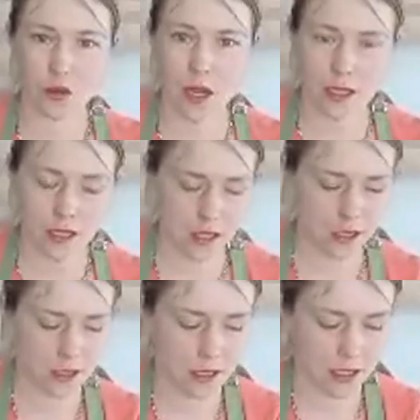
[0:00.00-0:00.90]

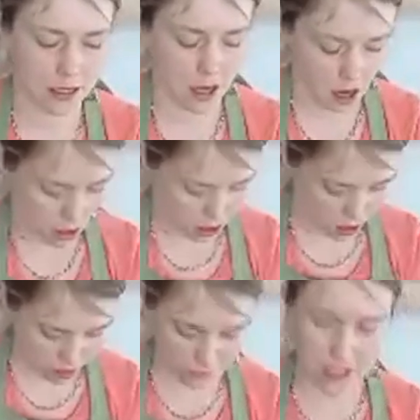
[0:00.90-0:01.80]
greenness. This is a
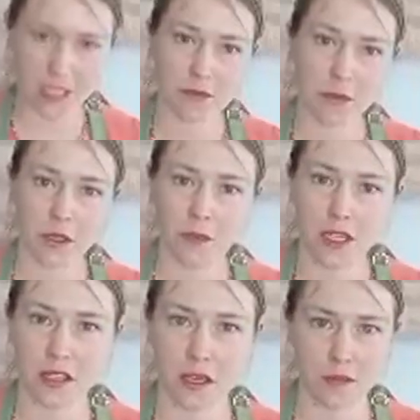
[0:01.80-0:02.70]
half teaspoon
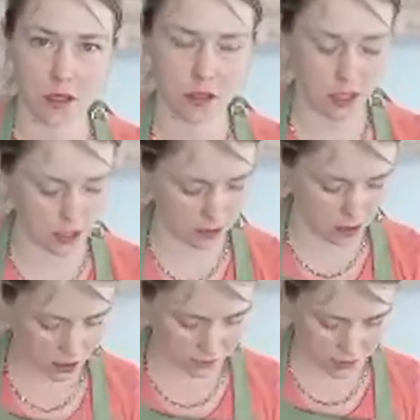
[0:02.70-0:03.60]
measure that I'm using,
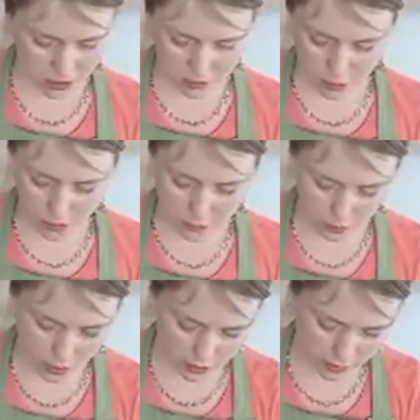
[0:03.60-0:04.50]
so half a teaspoon of
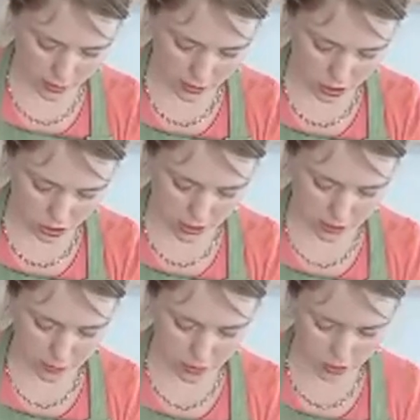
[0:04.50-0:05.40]
all the other things, 2
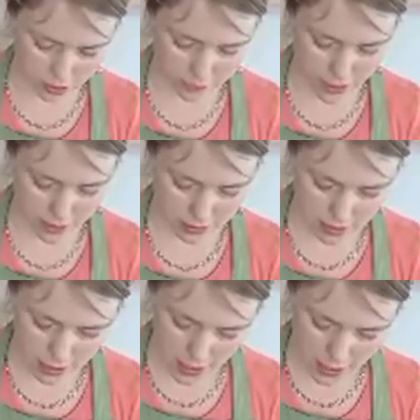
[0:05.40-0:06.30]
teaspoons of the first
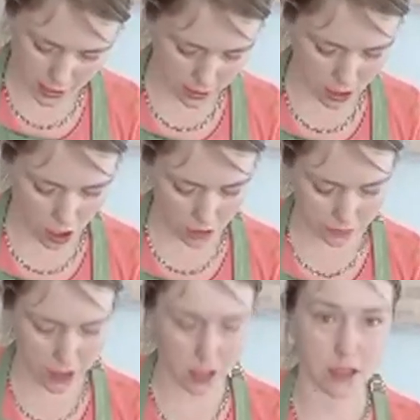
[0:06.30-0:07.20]
and
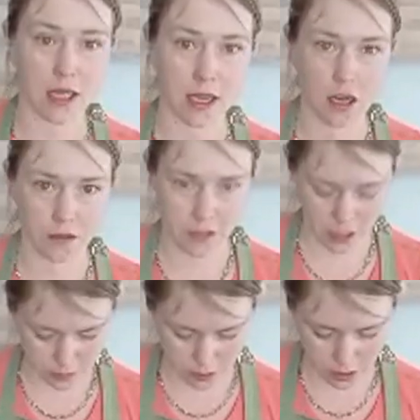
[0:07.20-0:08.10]
half of the others, and half a
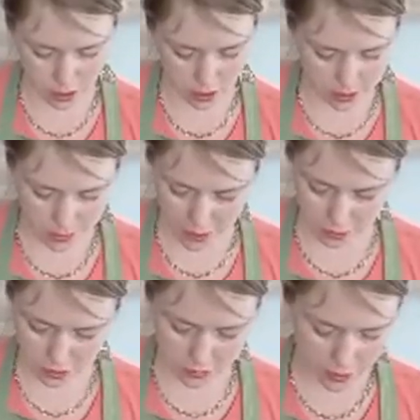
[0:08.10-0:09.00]
teaspoon of garlic
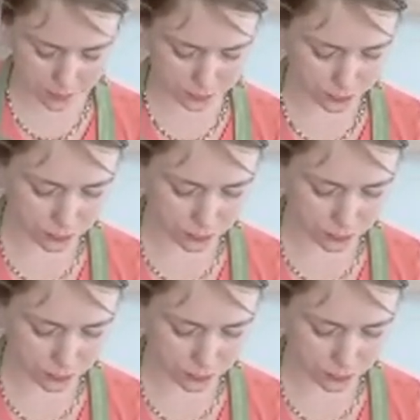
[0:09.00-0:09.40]
powder as well.